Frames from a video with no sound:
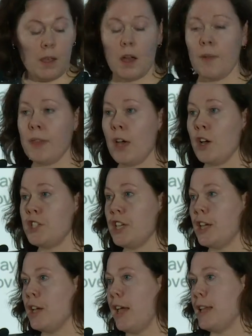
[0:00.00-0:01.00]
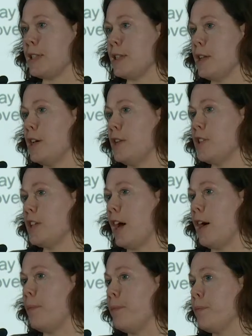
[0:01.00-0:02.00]
And the idea is that
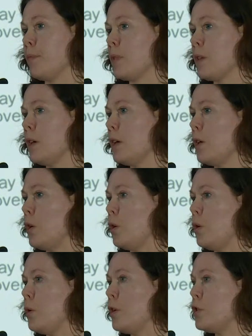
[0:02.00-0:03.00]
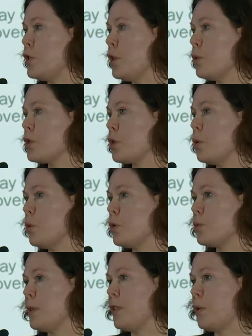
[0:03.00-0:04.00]
you do your
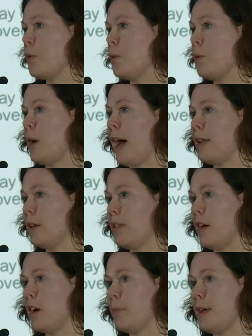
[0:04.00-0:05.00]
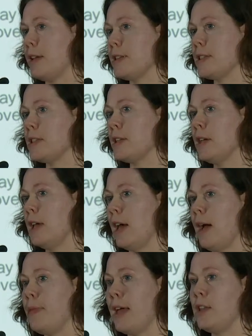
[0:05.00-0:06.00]
scores with your hand therapist,
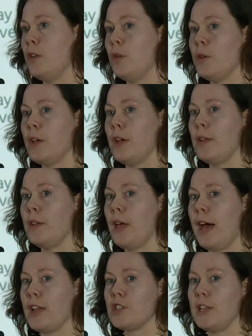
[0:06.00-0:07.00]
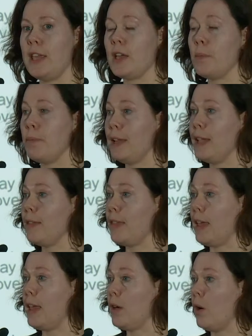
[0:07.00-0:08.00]
and then you can actually complete
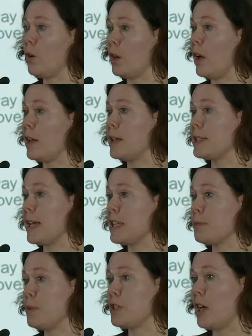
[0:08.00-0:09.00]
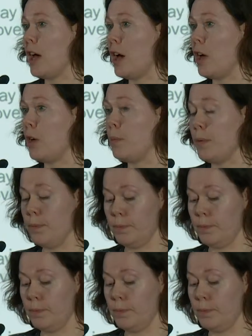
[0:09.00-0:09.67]
the online assessment at home.